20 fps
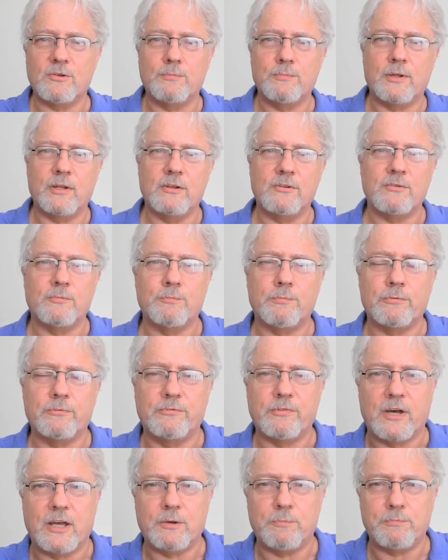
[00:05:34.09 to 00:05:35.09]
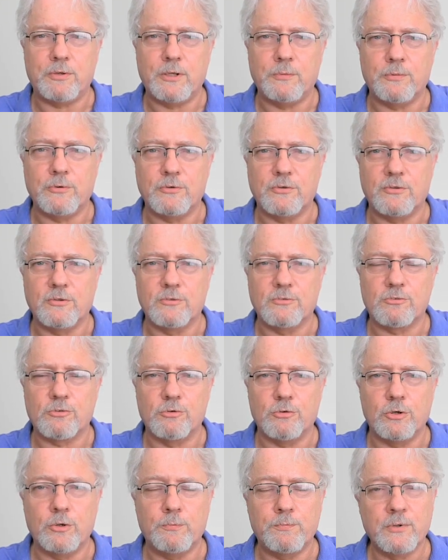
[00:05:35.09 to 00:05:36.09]
Please invite people to this
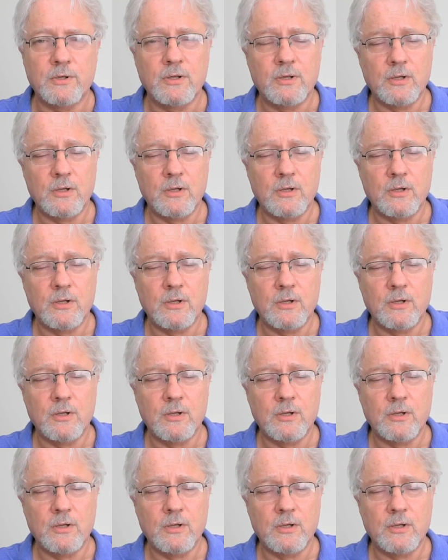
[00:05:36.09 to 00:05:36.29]
group,